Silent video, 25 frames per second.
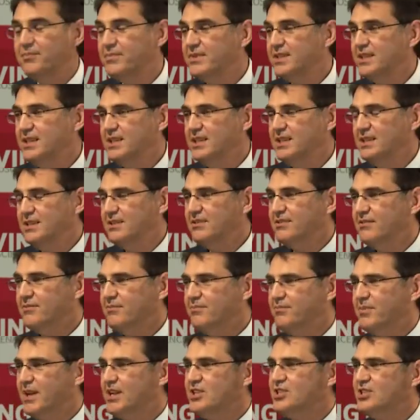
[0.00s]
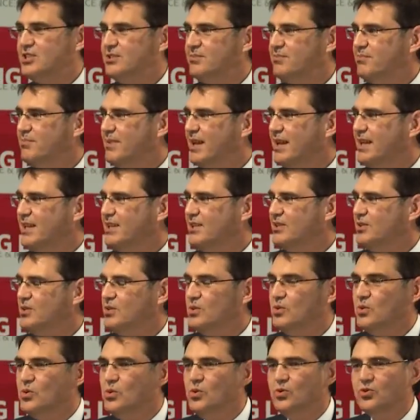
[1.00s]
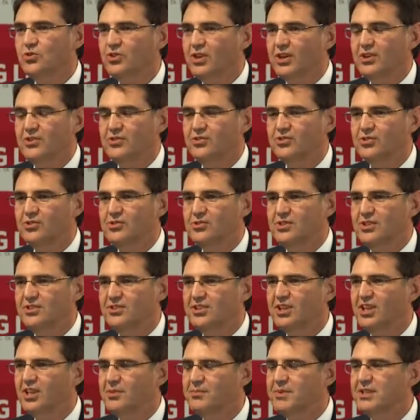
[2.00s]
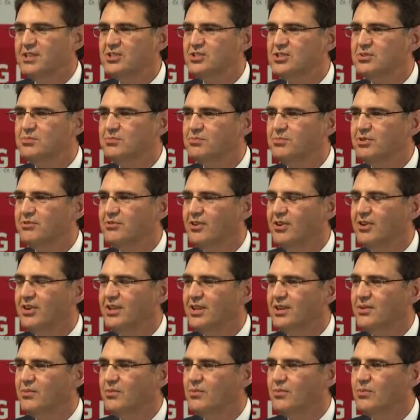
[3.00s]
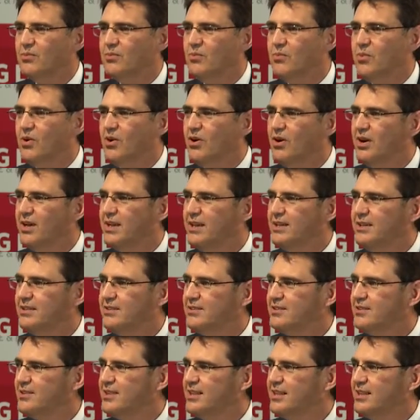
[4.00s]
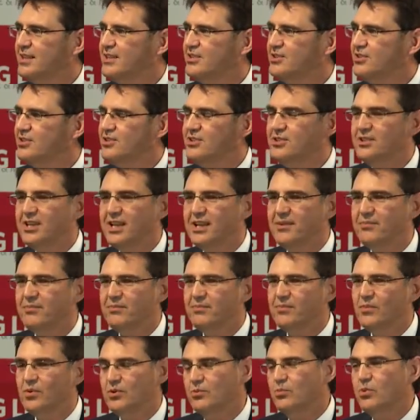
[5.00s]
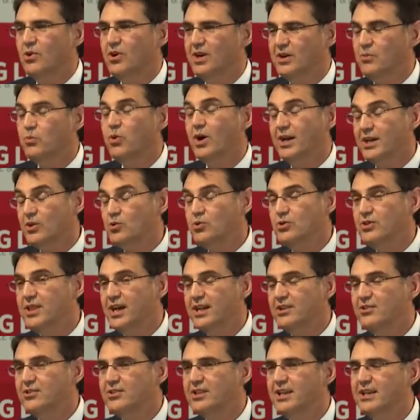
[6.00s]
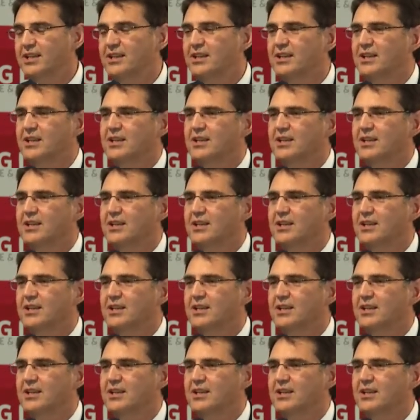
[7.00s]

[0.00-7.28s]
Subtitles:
The patient may also sue the telemedicine provider. Why do they need to do that? Well, why could they do that?